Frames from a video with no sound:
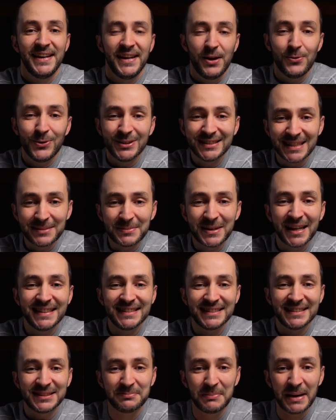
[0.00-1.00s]
Hey, what's up
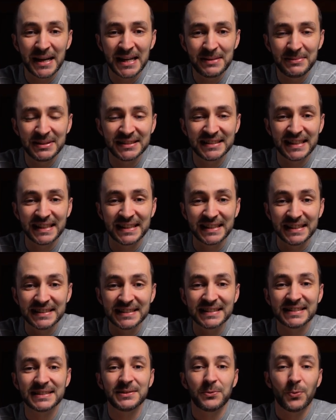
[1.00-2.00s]
guys, my name is
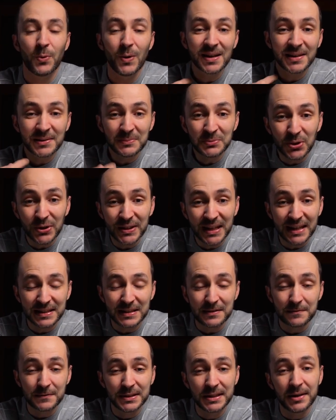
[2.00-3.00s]
Denis. Welcome to another
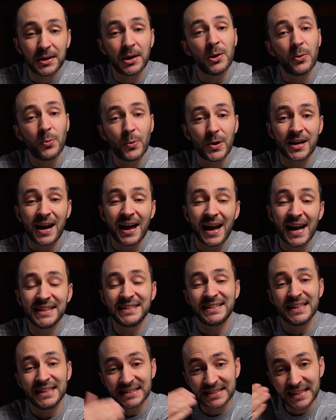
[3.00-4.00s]
video where I
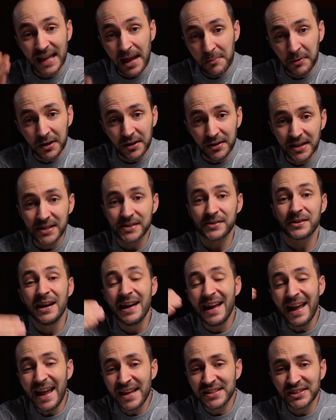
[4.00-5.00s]
test camera gear
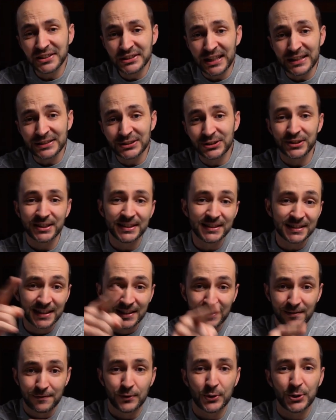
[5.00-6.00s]
and accessories
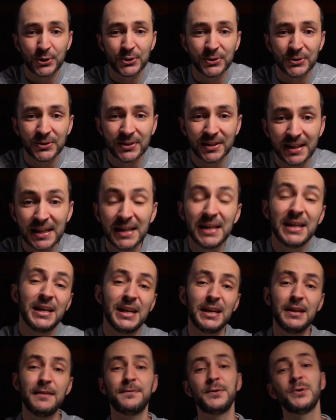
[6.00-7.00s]
for you.
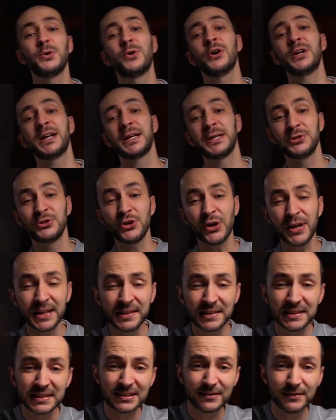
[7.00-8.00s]
If you're gonna enjoy
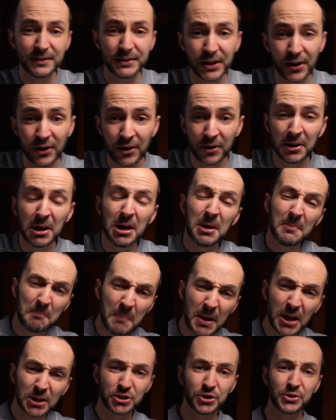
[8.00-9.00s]
in this video,
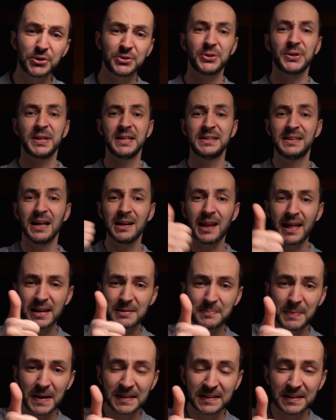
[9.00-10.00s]
make sure to hit the
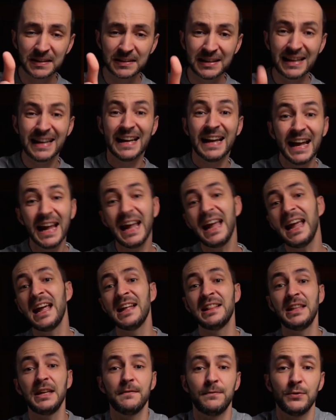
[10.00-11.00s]
like button,
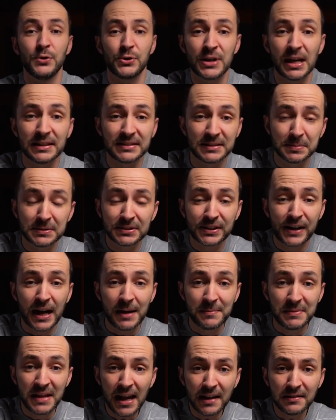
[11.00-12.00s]
and if you're not
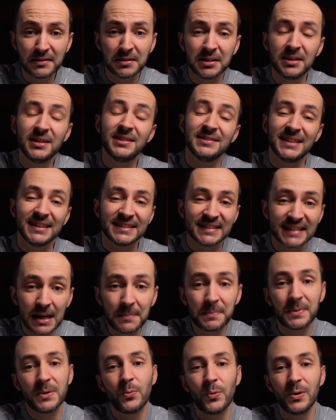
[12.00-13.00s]
subscribed yet, the
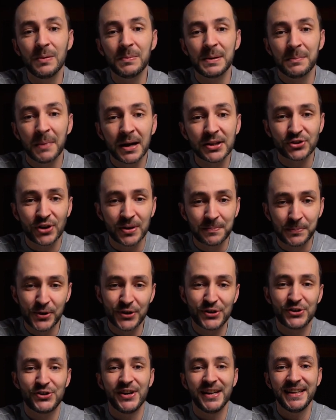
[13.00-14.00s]
sub will be much
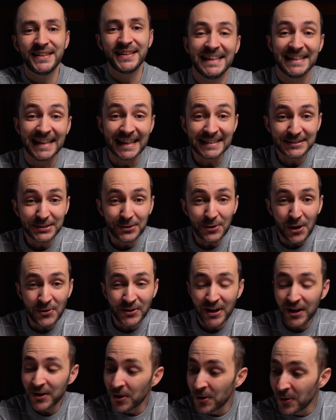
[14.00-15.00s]
appreciated. Not so
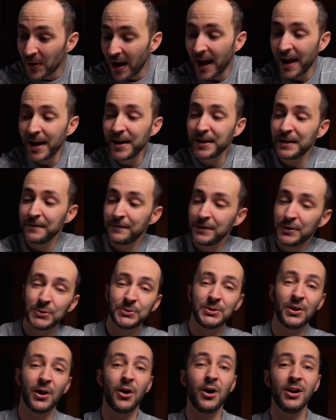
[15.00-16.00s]
long ago I
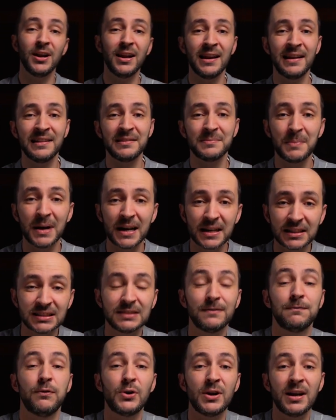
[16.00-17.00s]
reviewed Hollyland
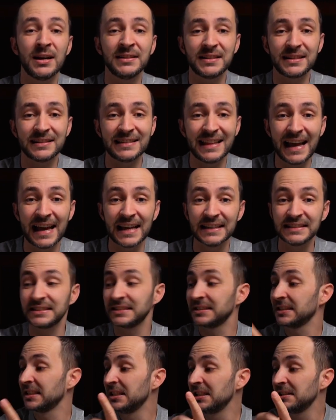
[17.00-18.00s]
Mars
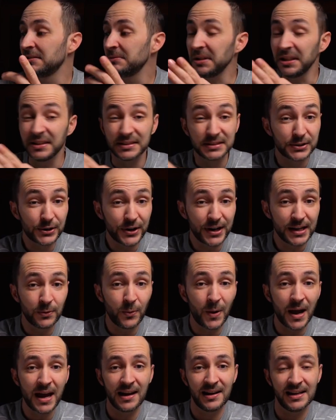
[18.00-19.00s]
400S. It's great
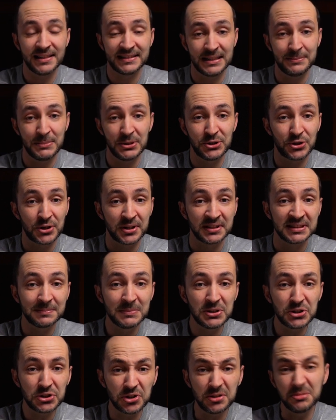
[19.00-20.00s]
wireless image
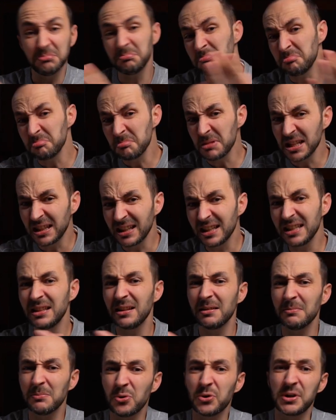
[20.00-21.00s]
transmission, but a
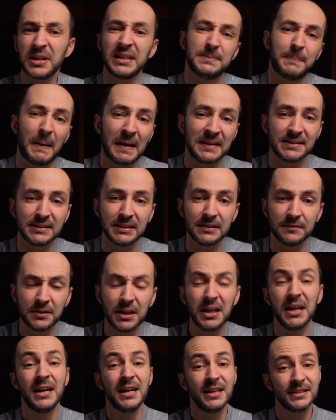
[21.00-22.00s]
little more expensive.
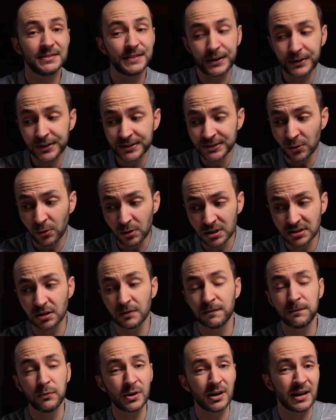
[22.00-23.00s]
There is
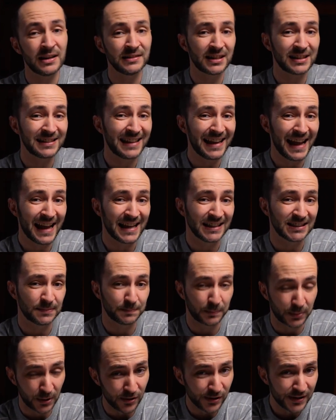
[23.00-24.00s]
also 400S
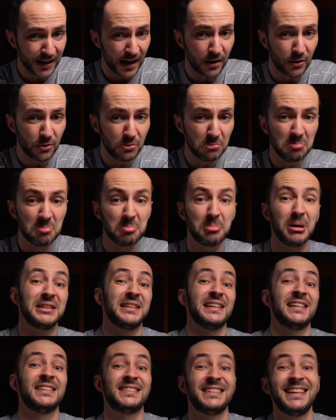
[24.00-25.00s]
Pro now,
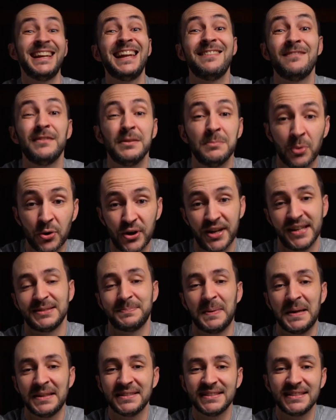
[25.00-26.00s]
but it's even more
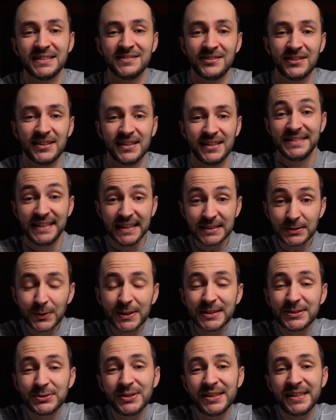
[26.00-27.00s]
expensive. That's
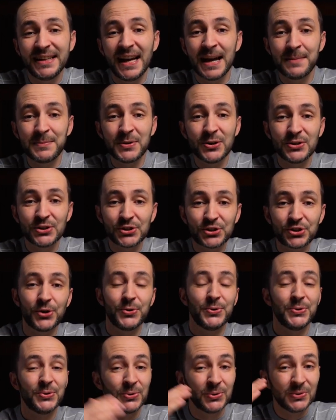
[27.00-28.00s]
why today I'm gonna
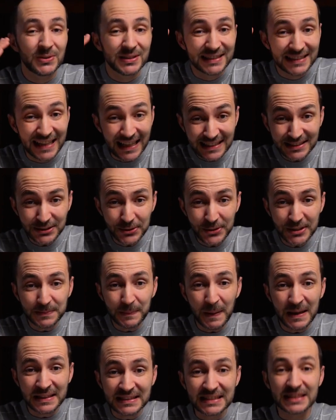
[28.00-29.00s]
show you not so
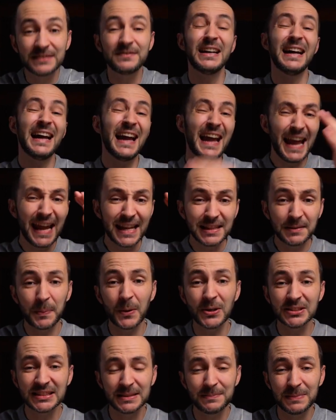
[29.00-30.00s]
expensive and
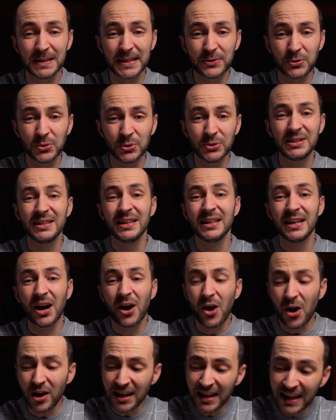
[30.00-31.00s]
possibly good
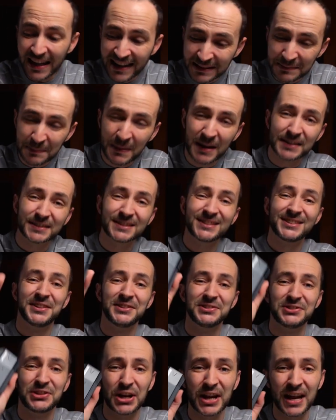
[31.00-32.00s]
Hollyland Mars
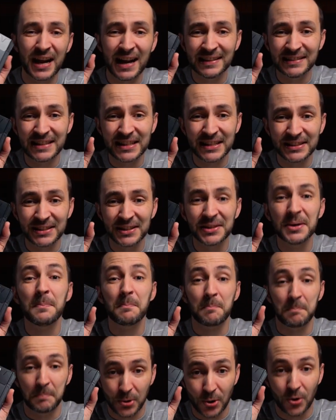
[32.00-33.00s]
300
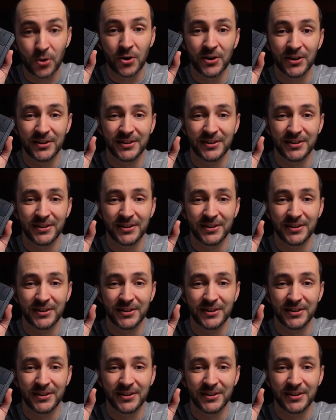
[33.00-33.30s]
Pro.